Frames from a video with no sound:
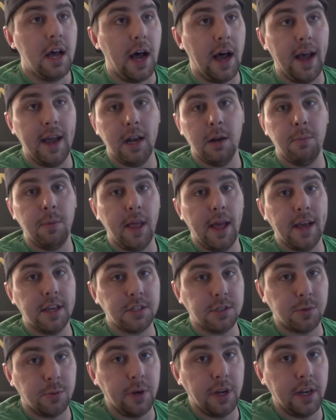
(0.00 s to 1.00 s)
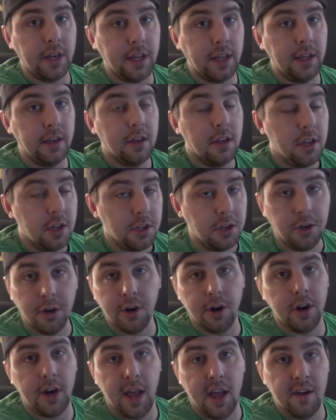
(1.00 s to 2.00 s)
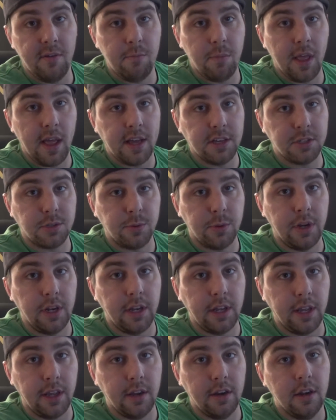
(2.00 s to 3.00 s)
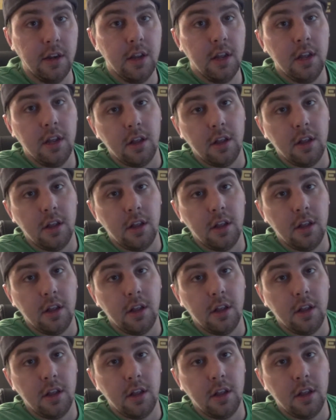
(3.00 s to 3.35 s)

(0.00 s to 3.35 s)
I had a blast reading it. You're going to have a blast reading it.